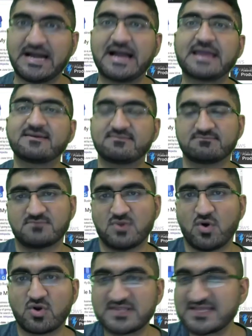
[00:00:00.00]
I
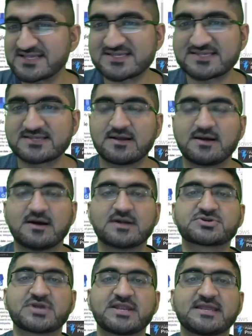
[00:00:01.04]
on this
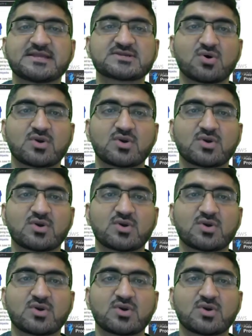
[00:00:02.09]
trainings,